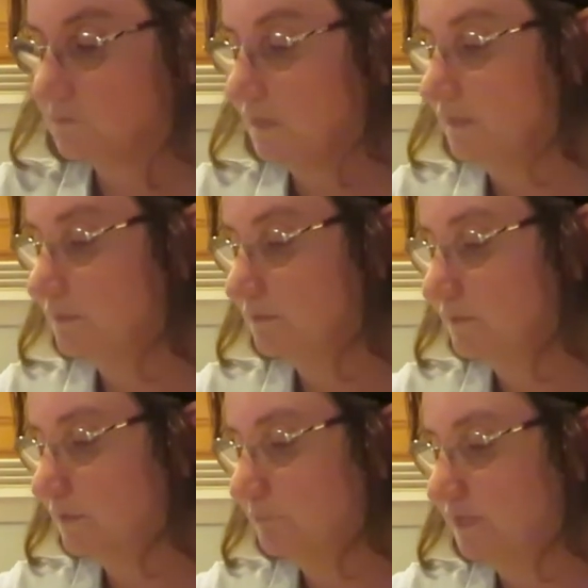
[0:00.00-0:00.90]
I don't know
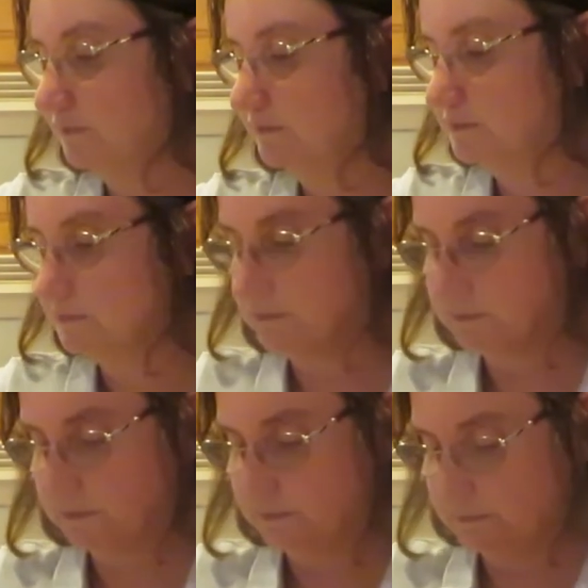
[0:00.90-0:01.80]
how many of these I'll
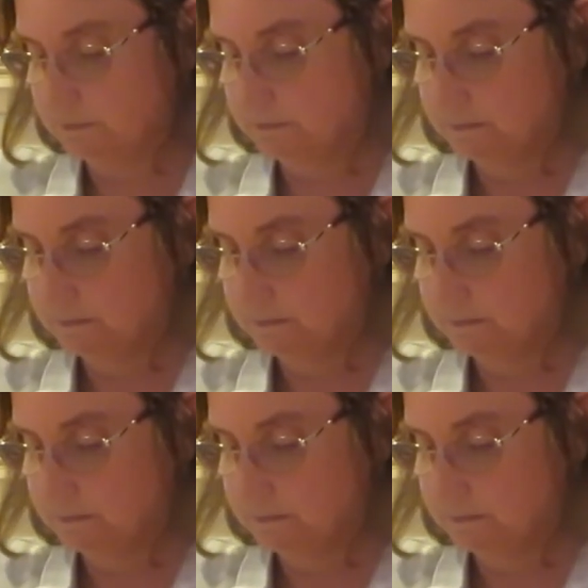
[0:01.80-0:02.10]
need.